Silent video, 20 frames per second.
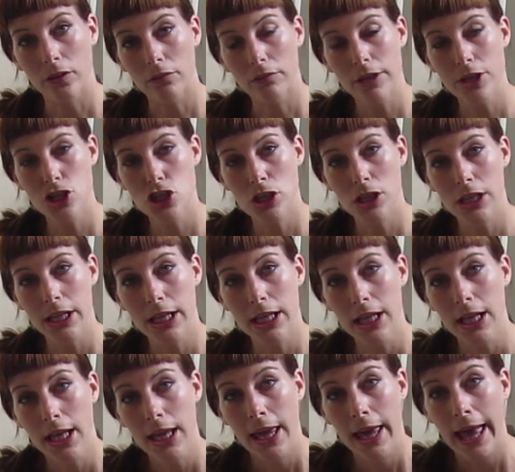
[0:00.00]
it originally,
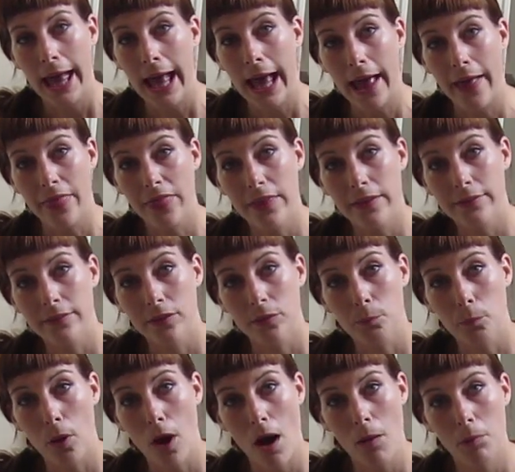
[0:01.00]
and this
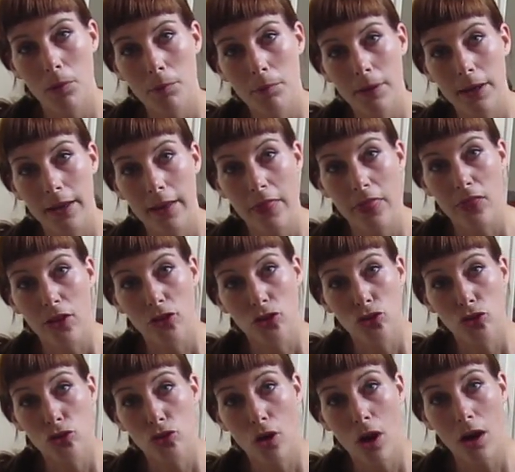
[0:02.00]
is probably the
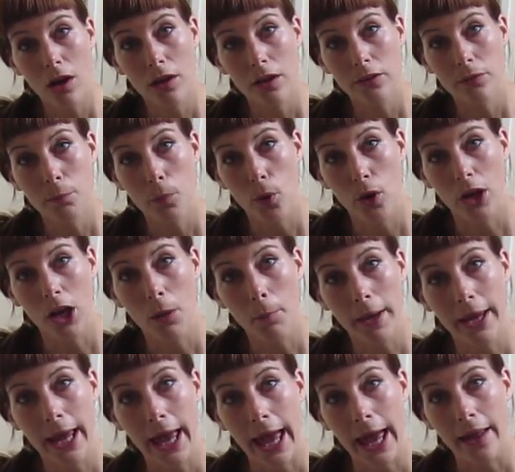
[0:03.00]
strongest point on
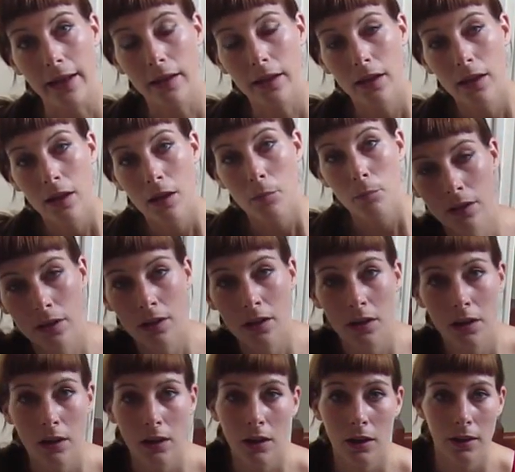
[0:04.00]
my head.
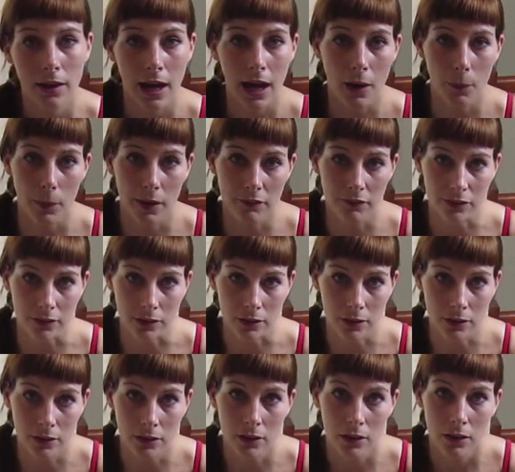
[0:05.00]

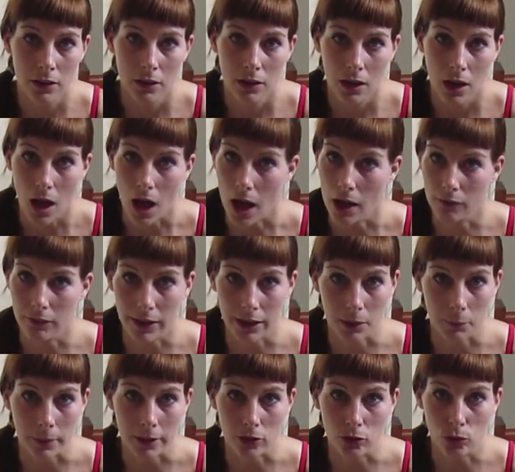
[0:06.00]
However, I
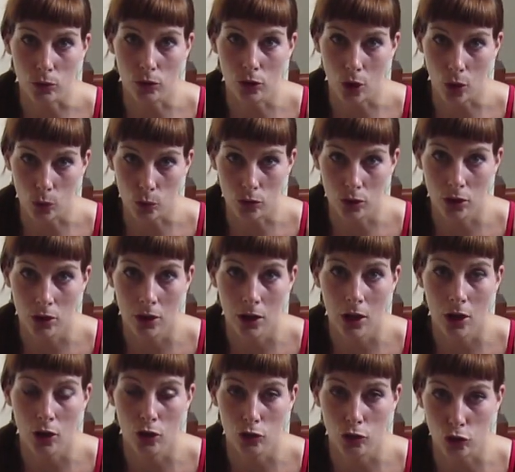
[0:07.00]
recommend you don't
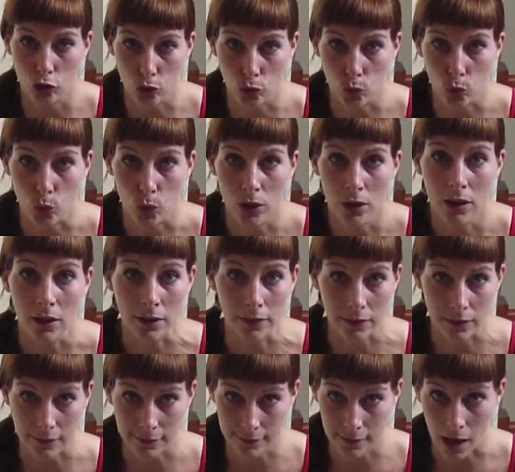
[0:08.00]
do
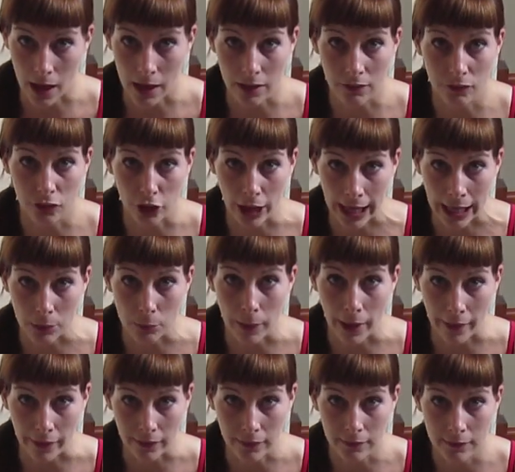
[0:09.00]
the side of your head
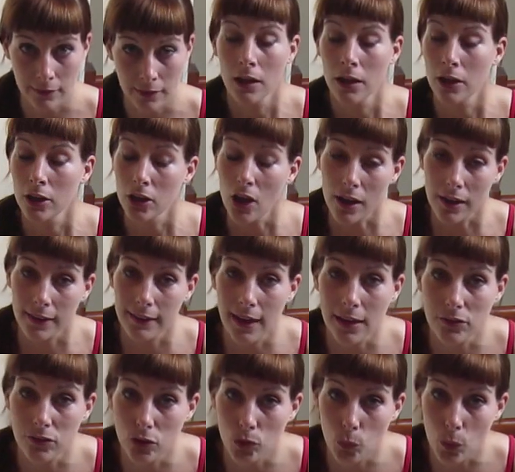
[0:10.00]
balance. Not
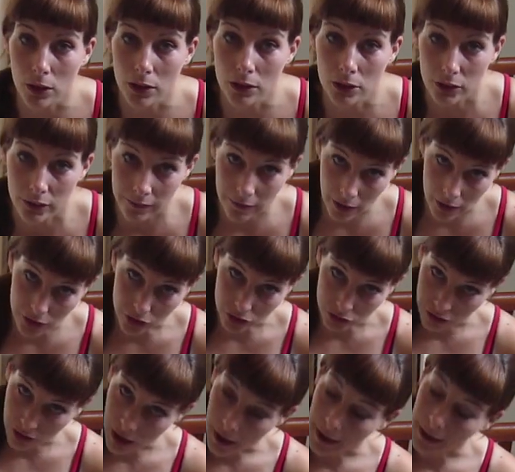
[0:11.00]
unless you want to learn the other
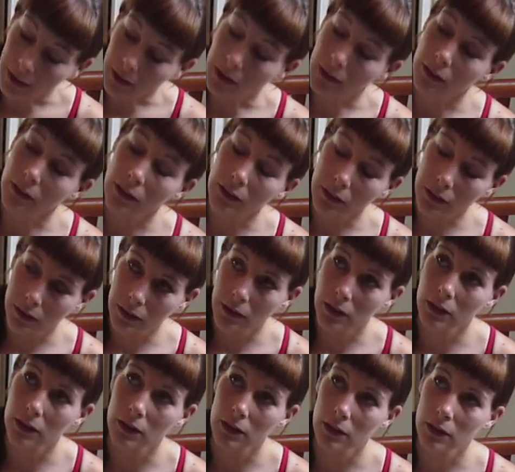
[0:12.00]
side,
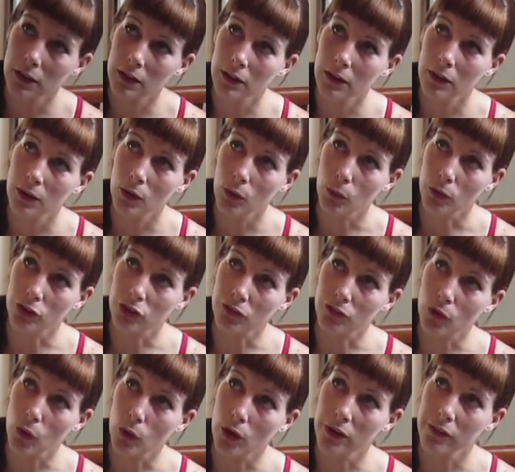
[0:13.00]
which
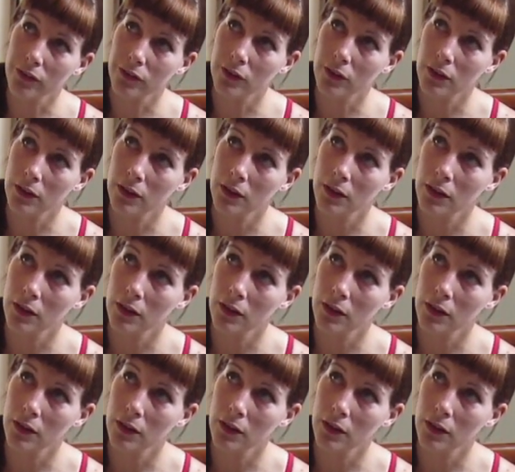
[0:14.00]
of course,